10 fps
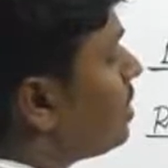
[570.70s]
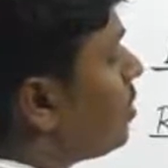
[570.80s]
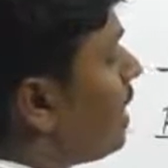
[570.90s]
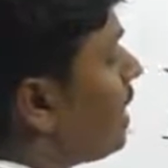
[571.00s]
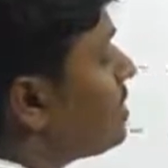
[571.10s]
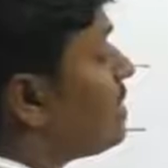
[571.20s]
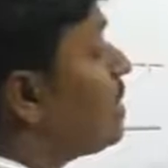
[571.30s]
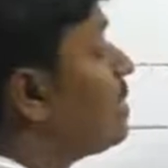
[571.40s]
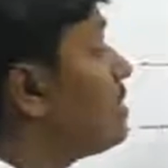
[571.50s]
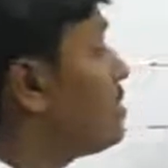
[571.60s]
So I can say
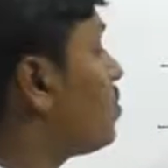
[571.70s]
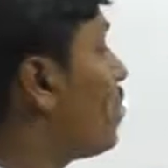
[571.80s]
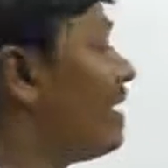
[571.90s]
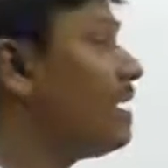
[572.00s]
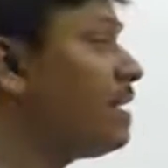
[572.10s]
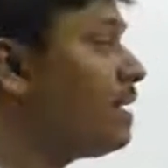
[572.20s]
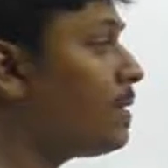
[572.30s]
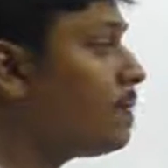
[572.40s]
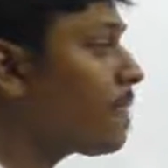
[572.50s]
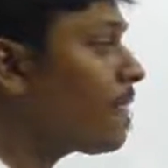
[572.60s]
that this is violet
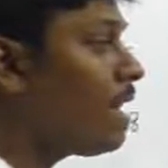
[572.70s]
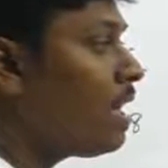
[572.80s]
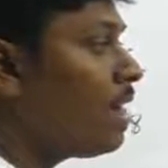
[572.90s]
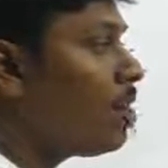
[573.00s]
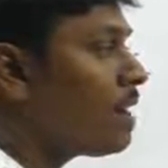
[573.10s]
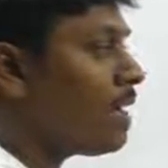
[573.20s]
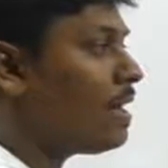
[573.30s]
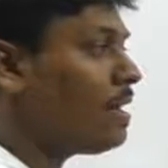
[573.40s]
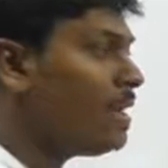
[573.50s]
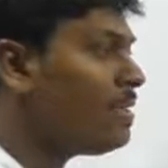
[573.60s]
color. Okay,
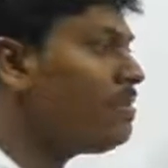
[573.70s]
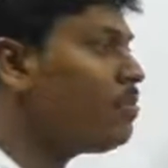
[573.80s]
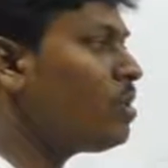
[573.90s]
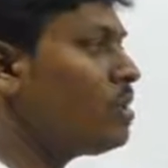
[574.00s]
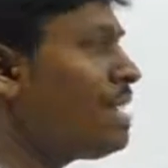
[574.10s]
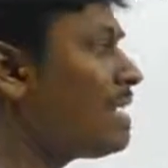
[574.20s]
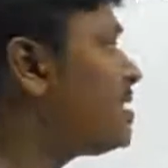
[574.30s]
let me move on to the next